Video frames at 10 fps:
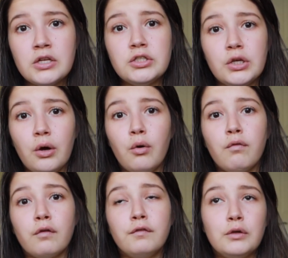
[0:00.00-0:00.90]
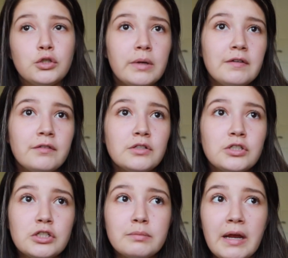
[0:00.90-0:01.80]
So for future reference,
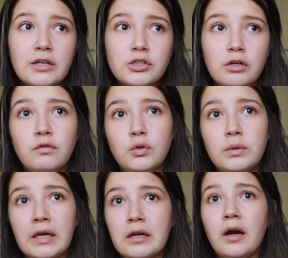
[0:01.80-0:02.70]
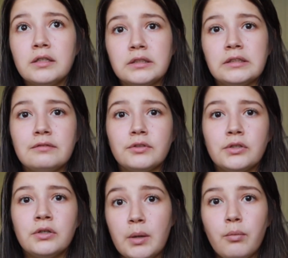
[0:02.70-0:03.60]
just make sure if you cannot
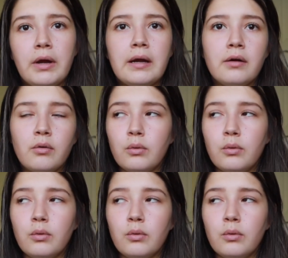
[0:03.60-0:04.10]
deliver somewhere,